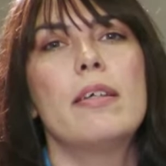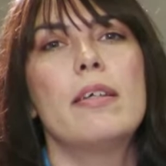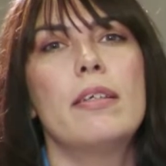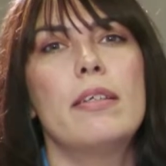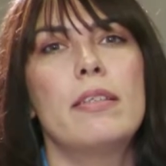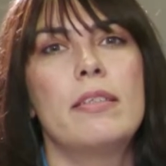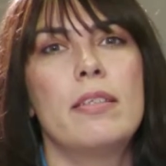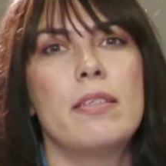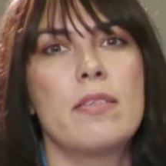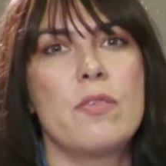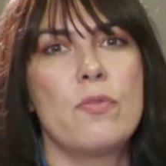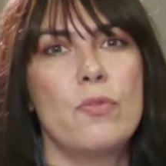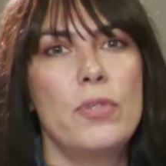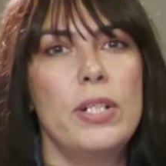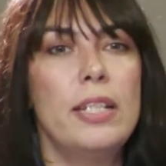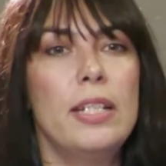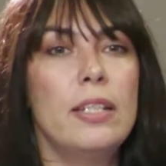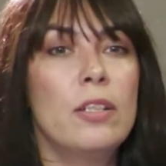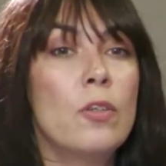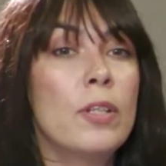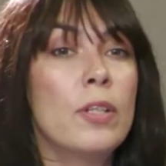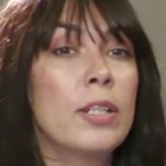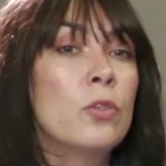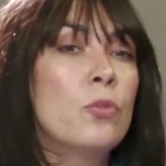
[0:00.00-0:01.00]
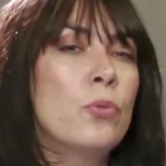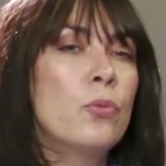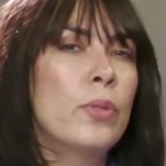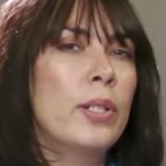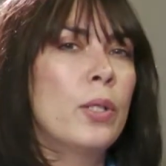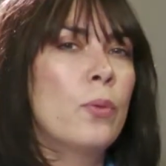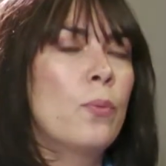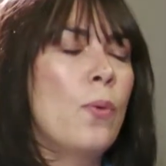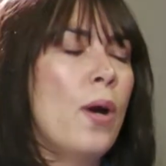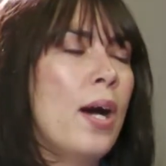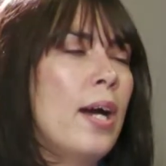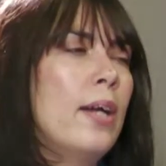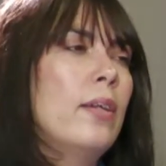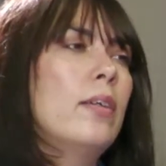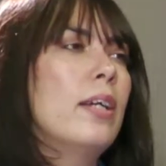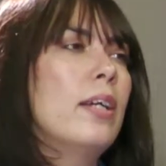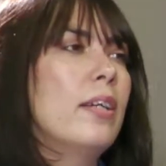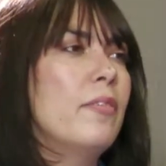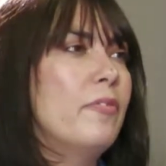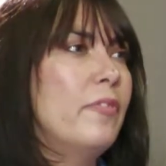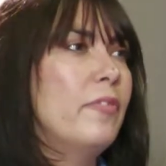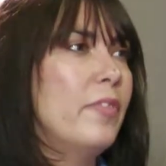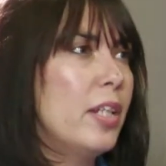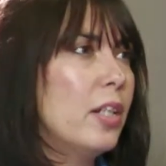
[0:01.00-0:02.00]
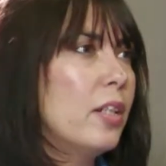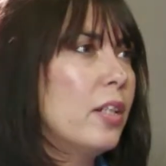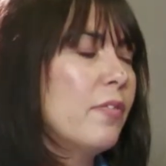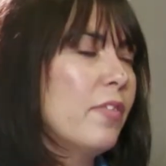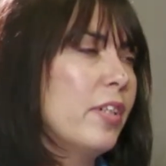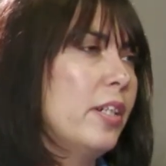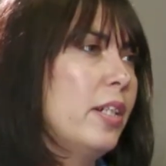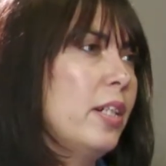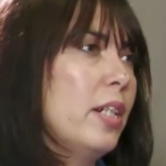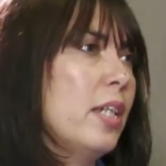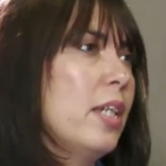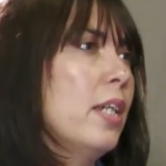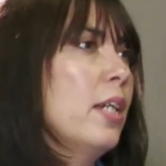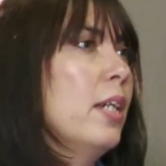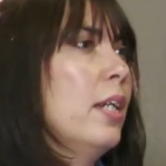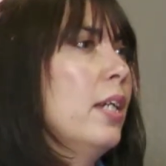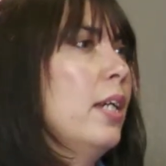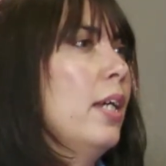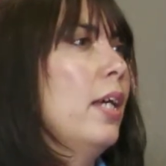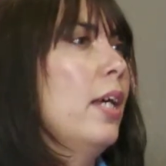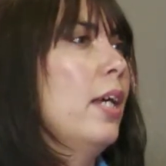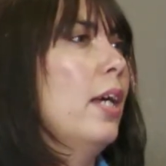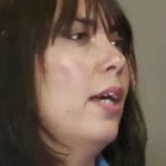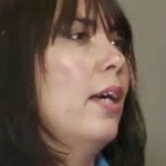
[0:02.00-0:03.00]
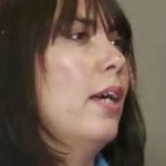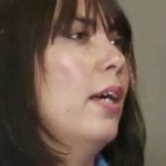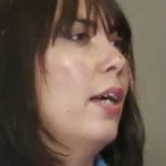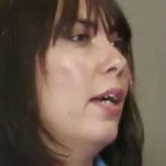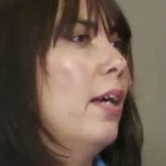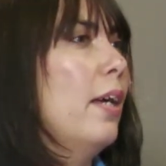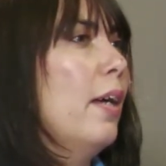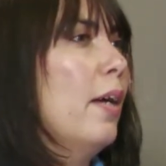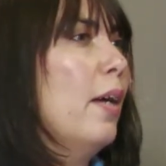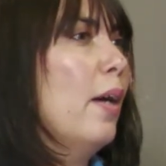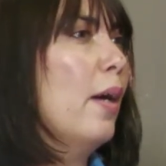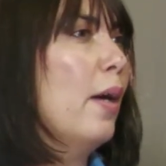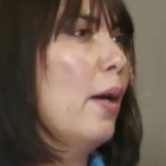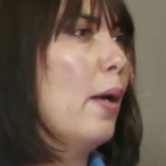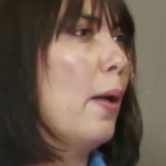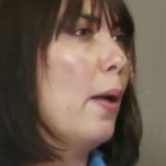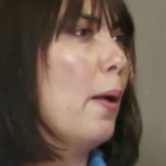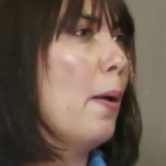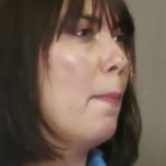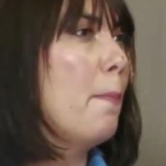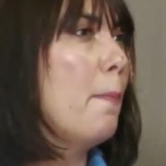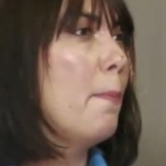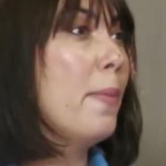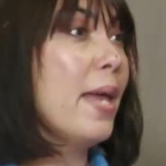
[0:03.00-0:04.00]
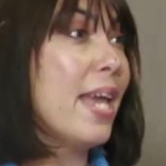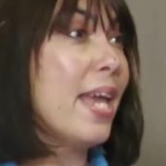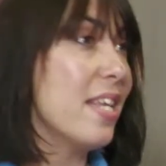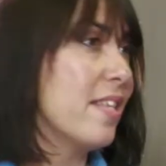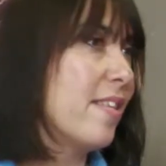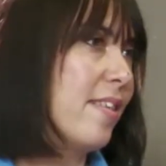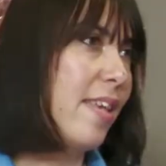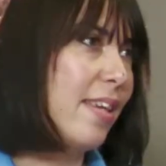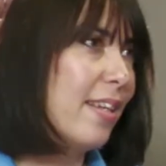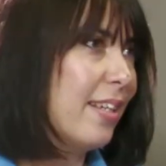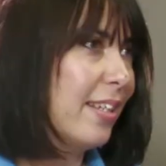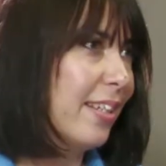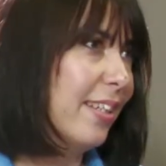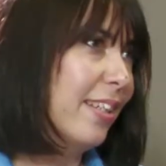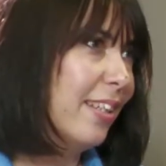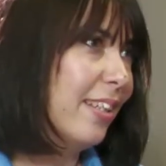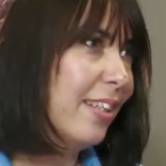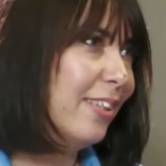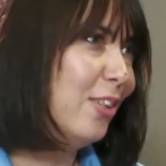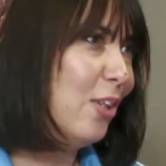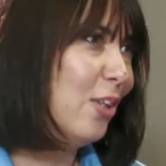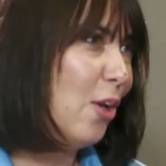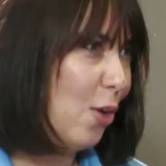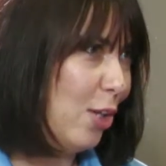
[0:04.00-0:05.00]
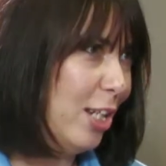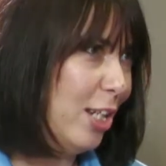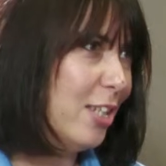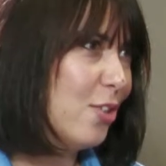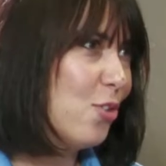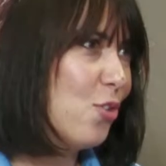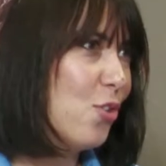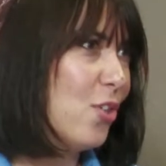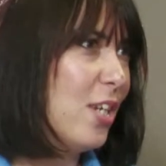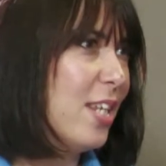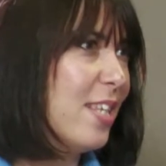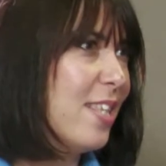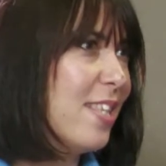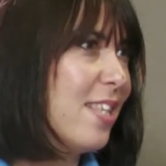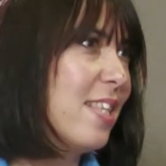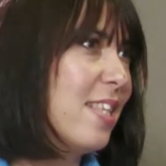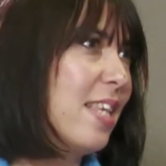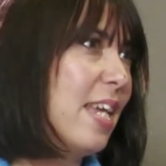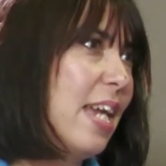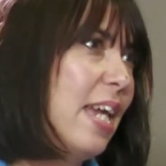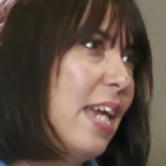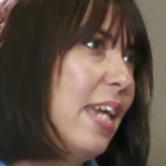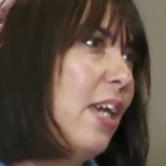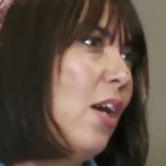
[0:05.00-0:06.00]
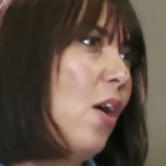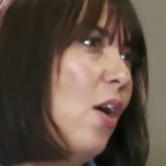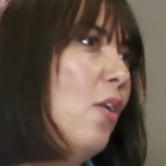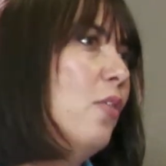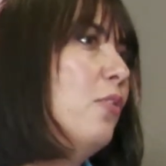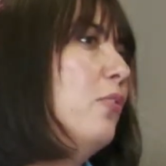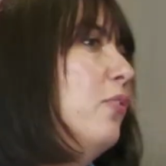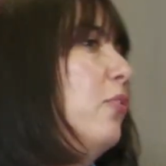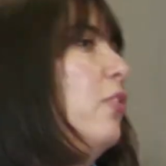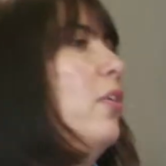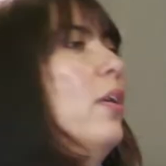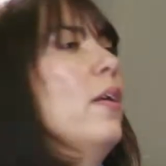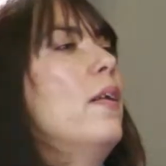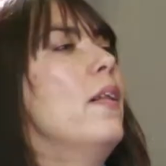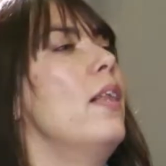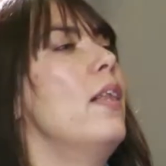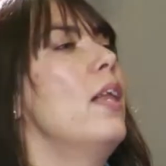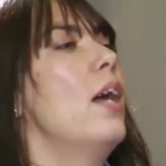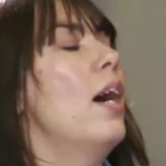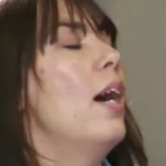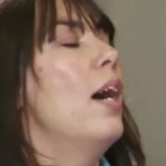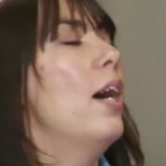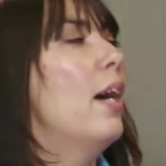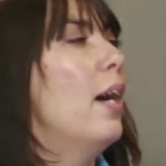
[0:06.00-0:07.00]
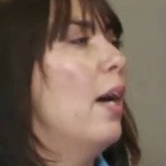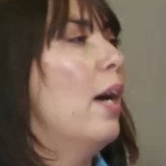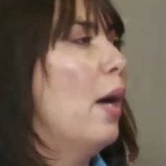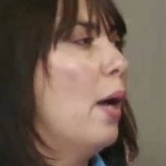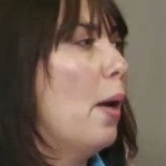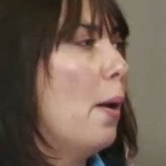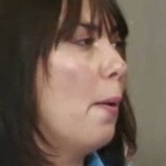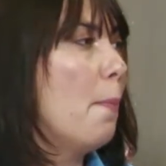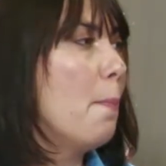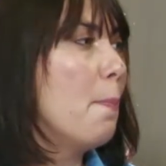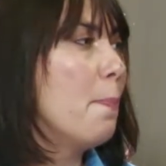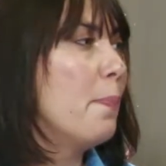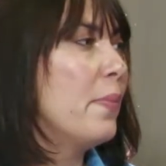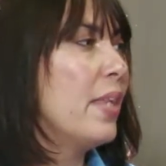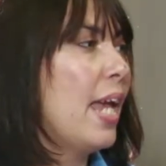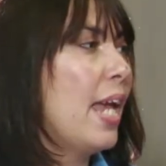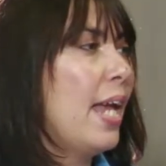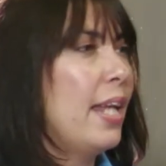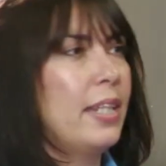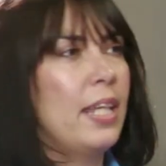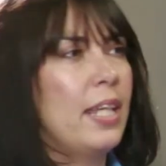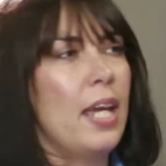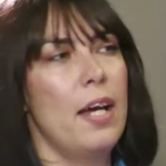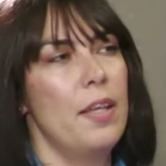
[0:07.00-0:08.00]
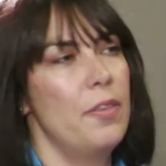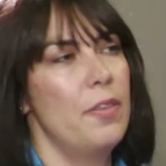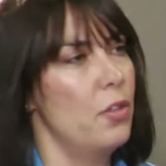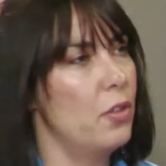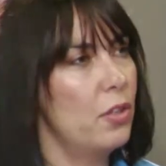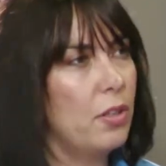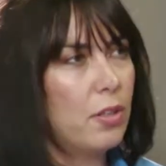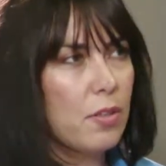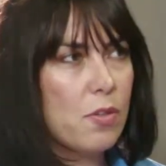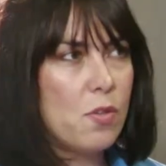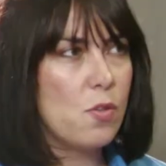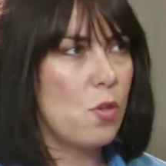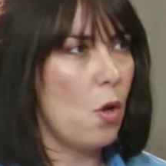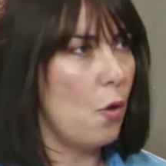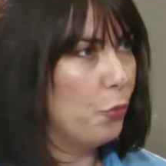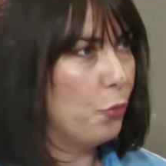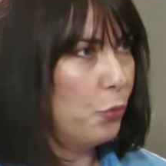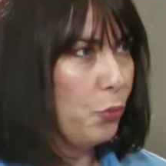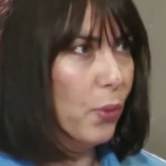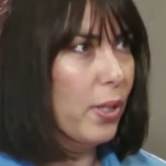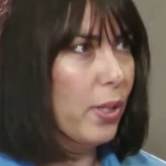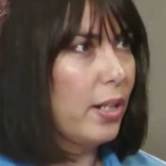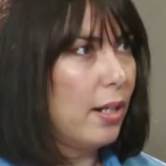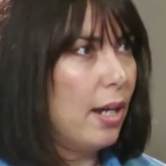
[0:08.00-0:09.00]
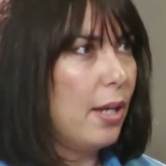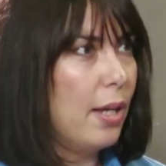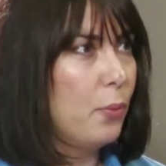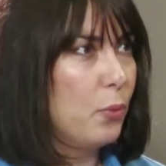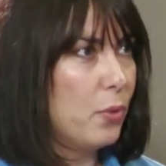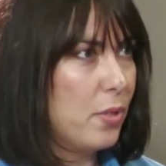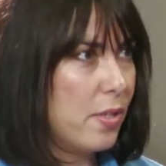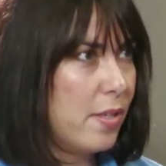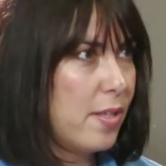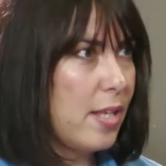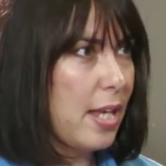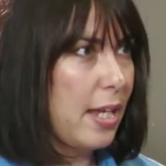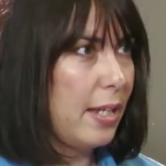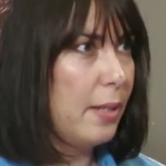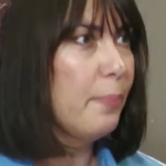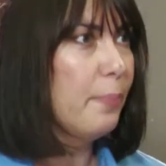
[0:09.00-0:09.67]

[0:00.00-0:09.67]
is really going to require a very, very basic knowledge, let's say, of any other software, I would say.